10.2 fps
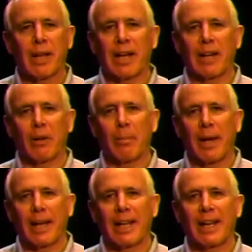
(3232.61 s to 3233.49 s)
I got to go
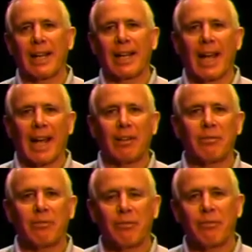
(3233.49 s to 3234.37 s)
back and get it again.
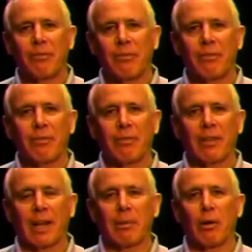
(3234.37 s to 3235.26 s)

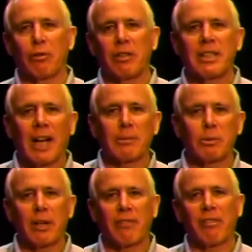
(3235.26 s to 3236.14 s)
And I'm going 3
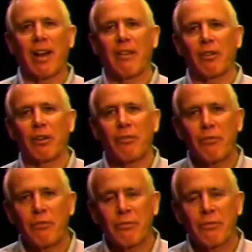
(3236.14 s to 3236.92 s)
times a week forever.